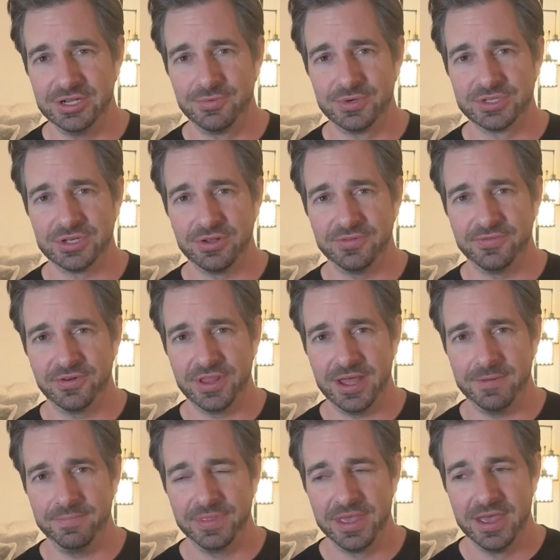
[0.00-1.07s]
result for
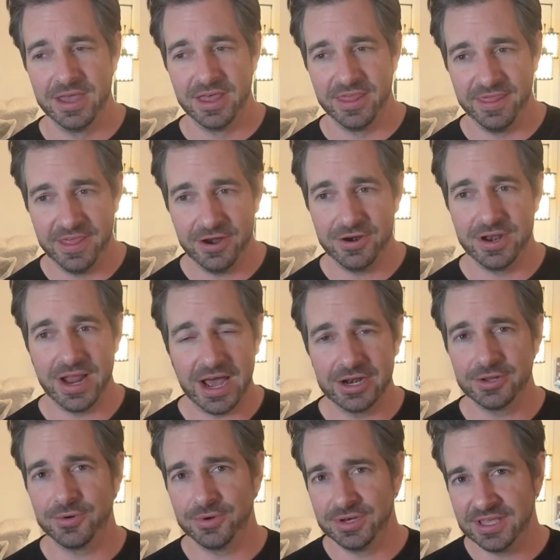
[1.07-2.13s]
them, they're
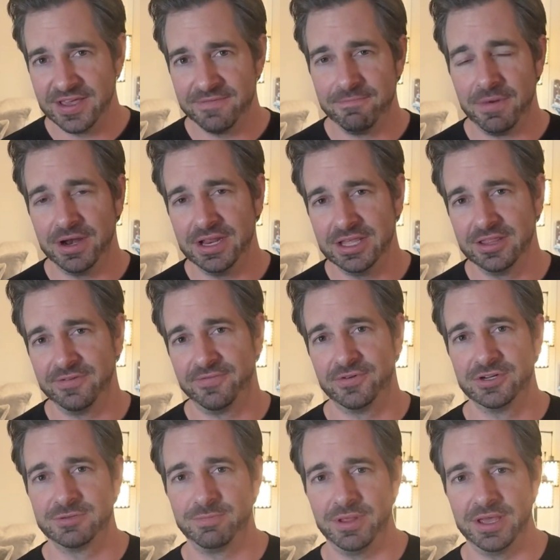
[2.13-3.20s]
not going to give money in the
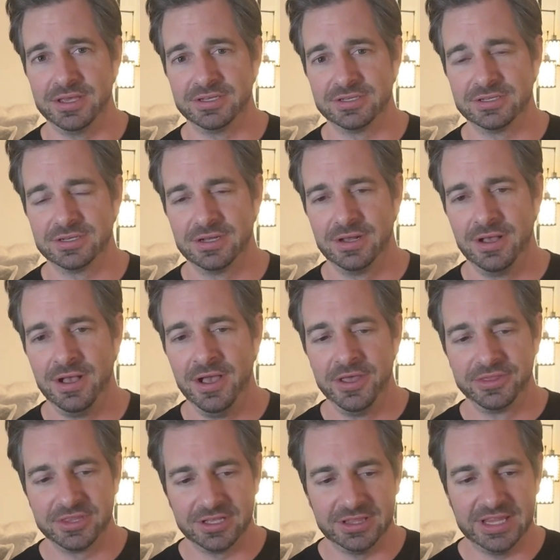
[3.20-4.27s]
first place.
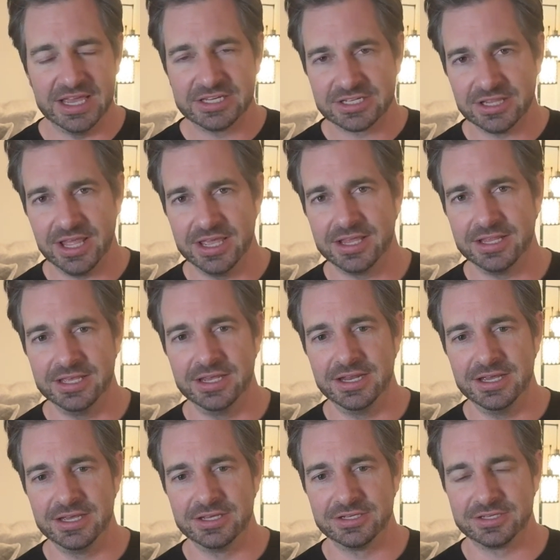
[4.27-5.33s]
The less likely it
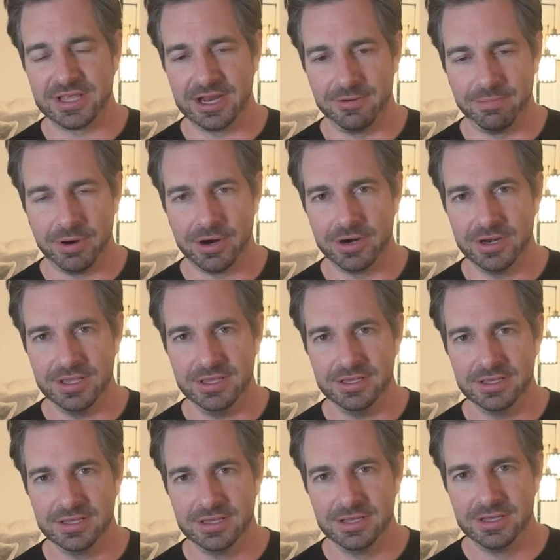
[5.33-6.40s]
is that a party
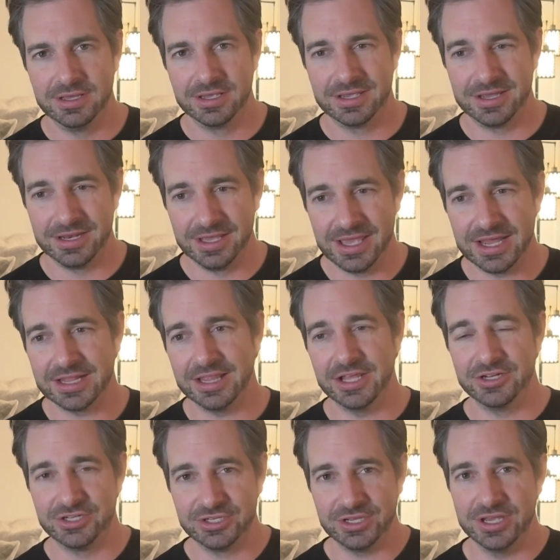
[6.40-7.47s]
can get
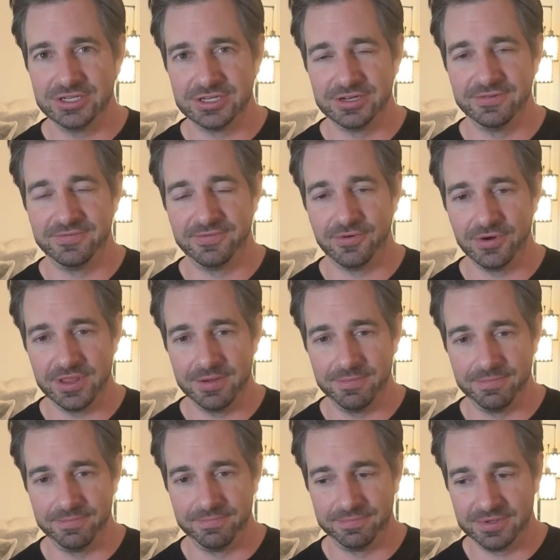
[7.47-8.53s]
legislation for
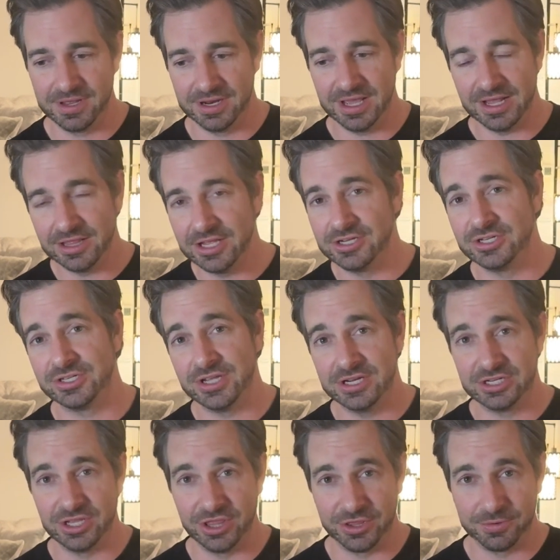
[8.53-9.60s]
them, can get
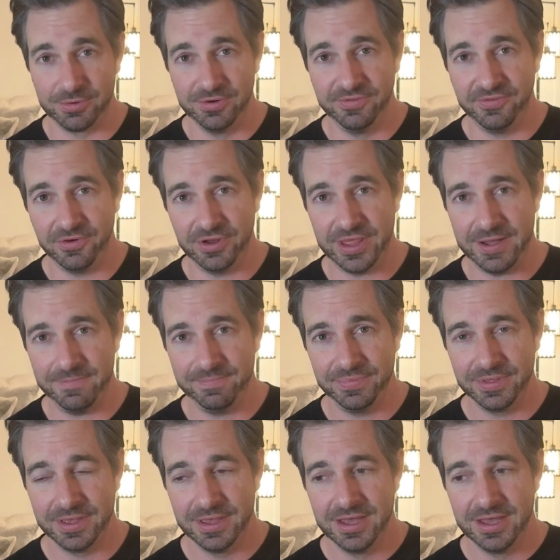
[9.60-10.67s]
legislation through for
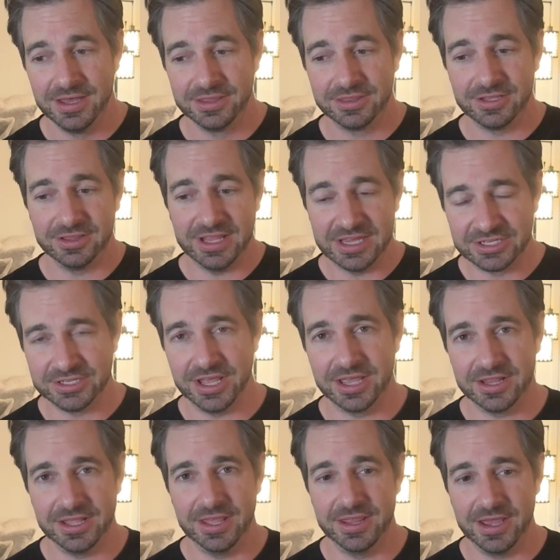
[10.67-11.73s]
them, the less
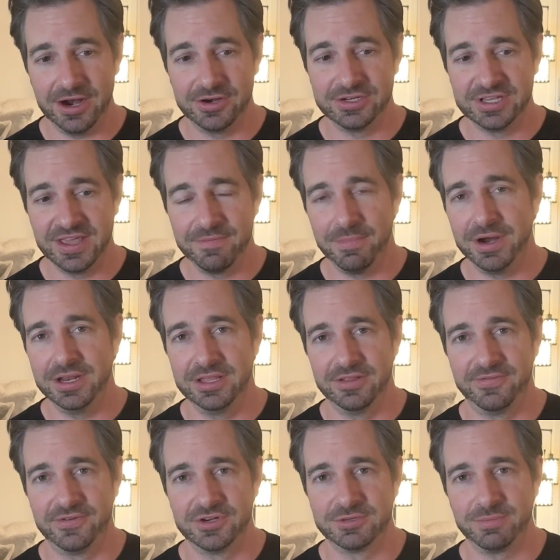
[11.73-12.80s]
likely they are to give money in the
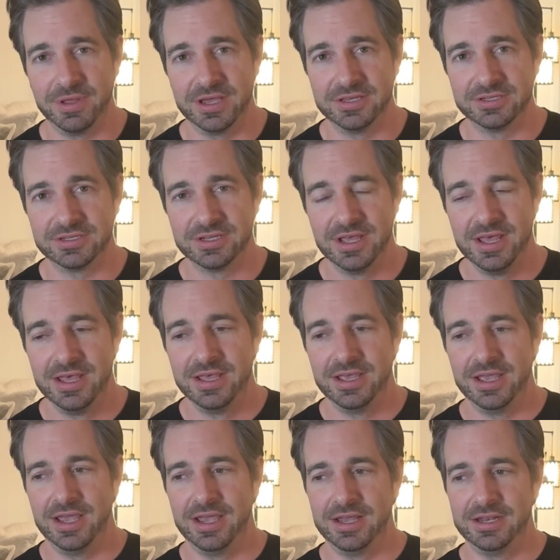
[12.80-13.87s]
first place.
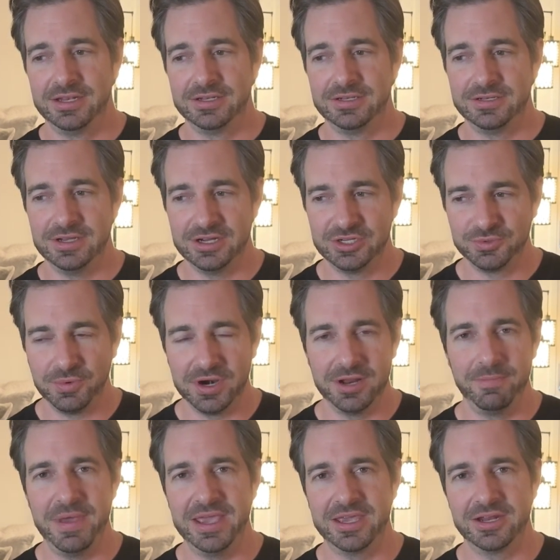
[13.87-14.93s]
And I just wanted
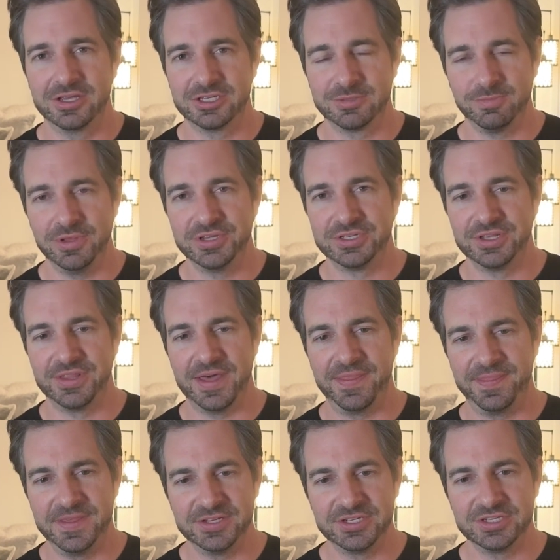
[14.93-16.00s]
to make it explicit
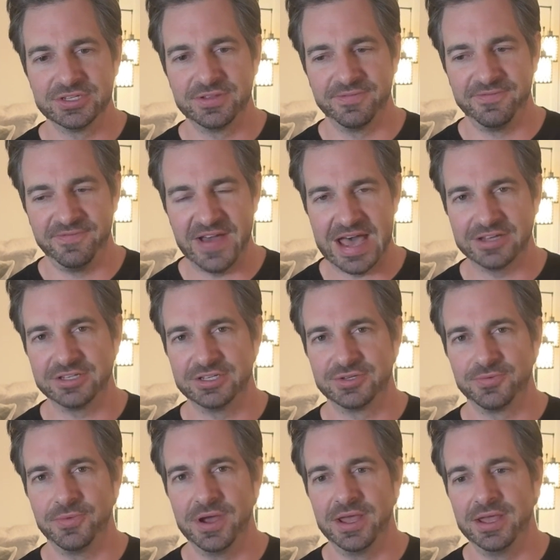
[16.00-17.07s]
that this is the fastest
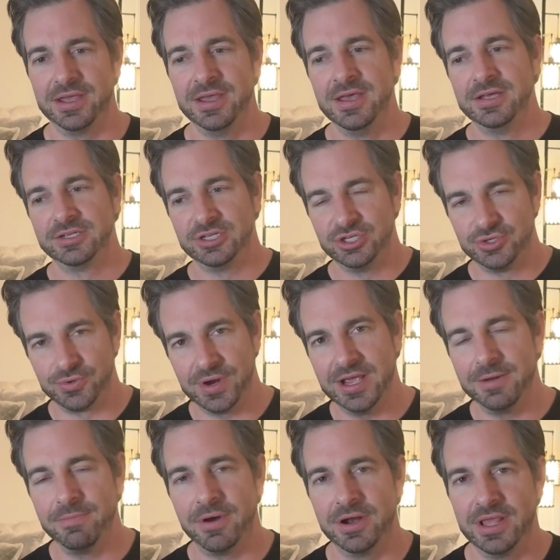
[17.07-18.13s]
way to
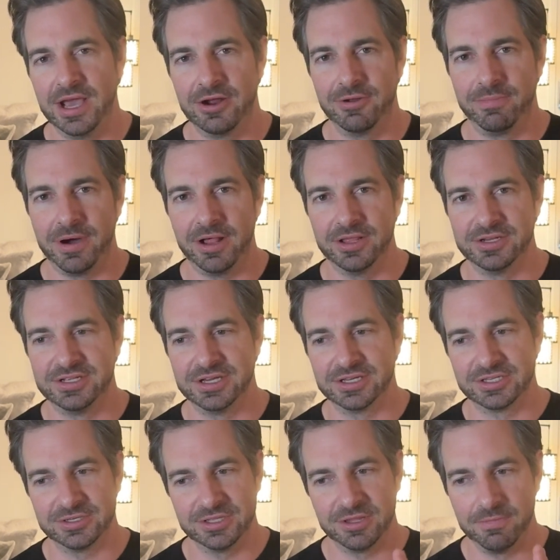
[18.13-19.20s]
drain money out of
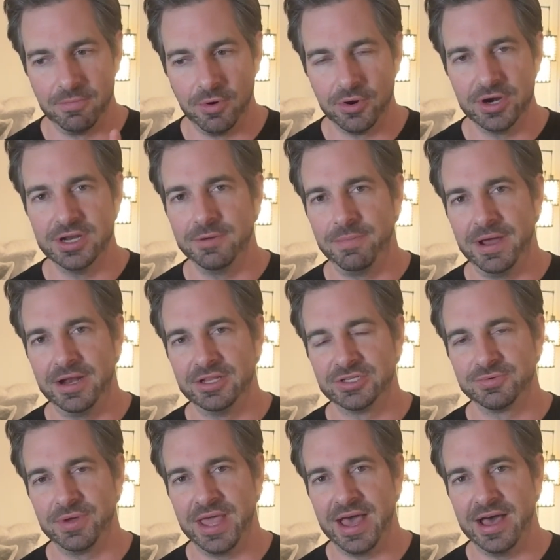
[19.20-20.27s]
politics. The more
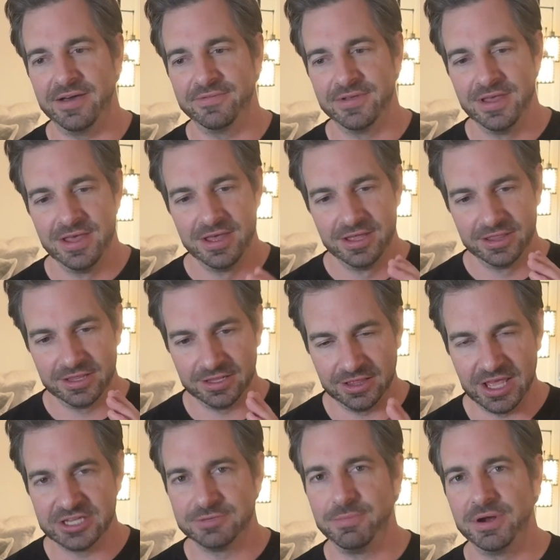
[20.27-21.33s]
independents we have, the
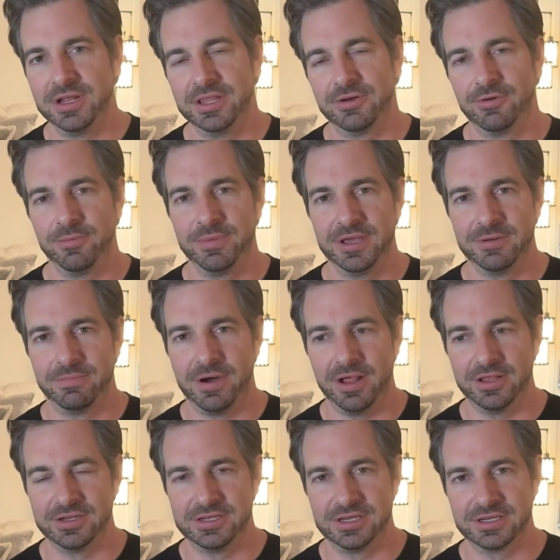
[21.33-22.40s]
less money there will be in
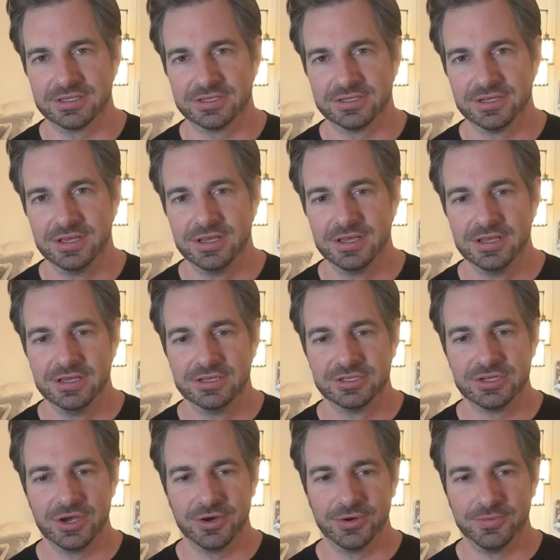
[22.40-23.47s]
politics.
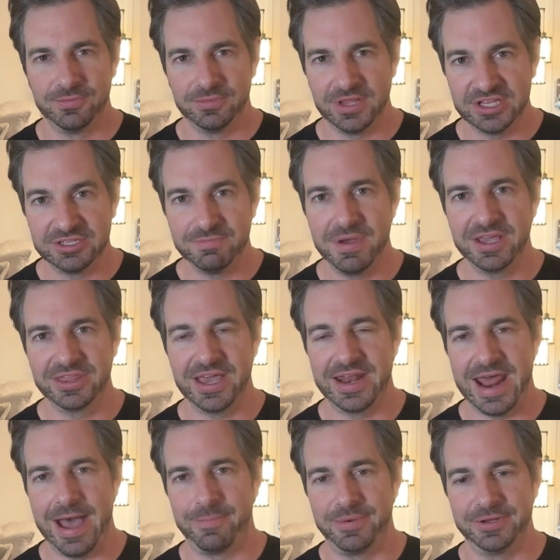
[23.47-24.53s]
So let's make that
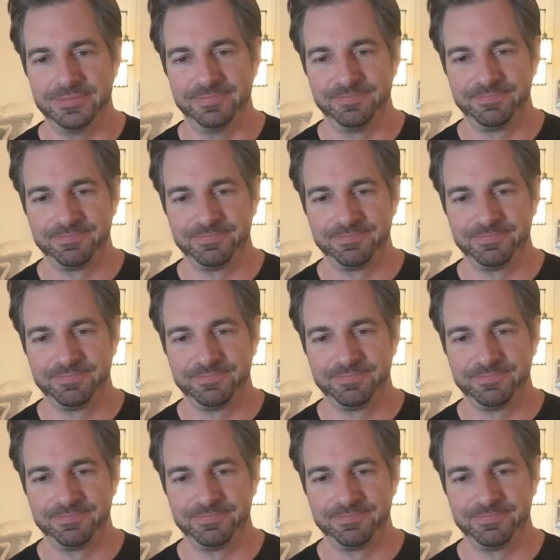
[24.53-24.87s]
happen.